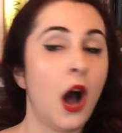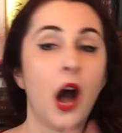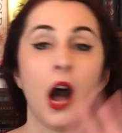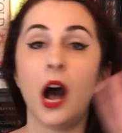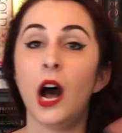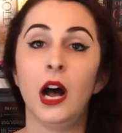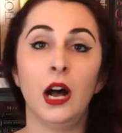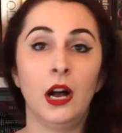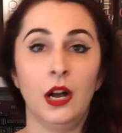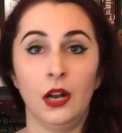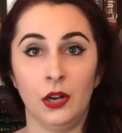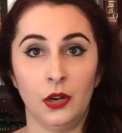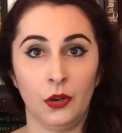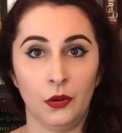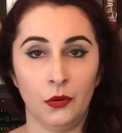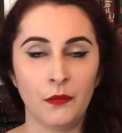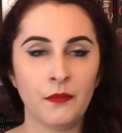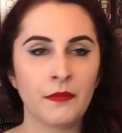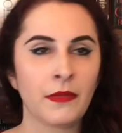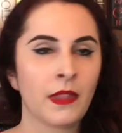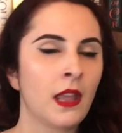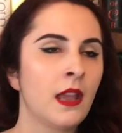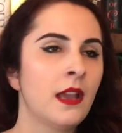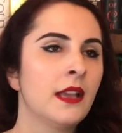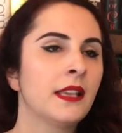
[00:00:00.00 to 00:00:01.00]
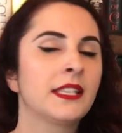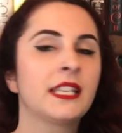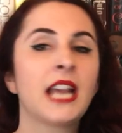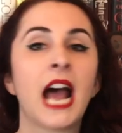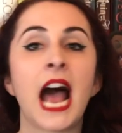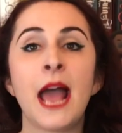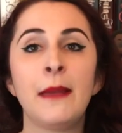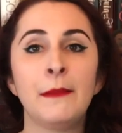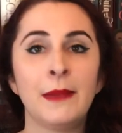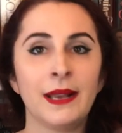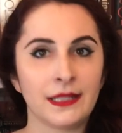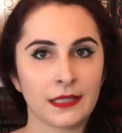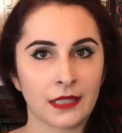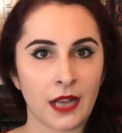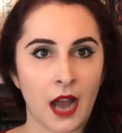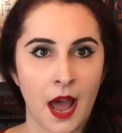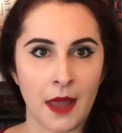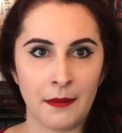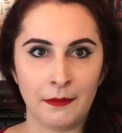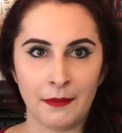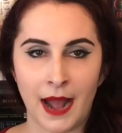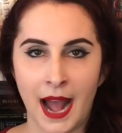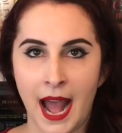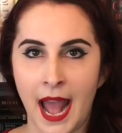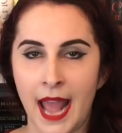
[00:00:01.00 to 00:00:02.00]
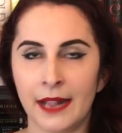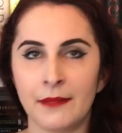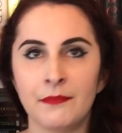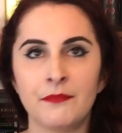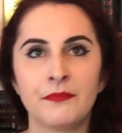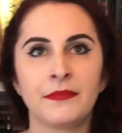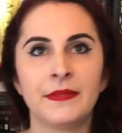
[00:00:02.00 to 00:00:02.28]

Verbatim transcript: Uh-oh. Time has gone by.